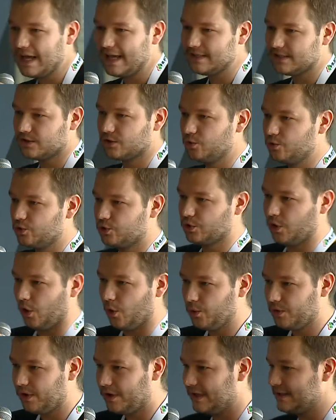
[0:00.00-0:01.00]
as good
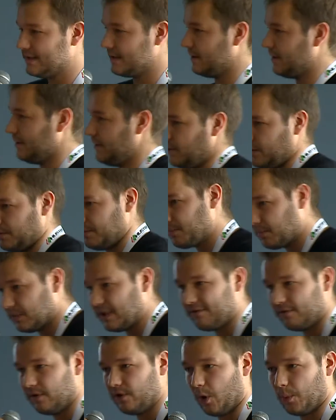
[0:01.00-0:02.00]
coder as
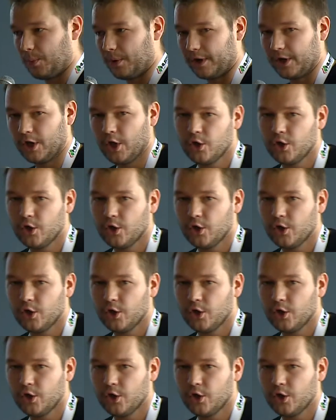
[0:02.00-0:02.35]
developer.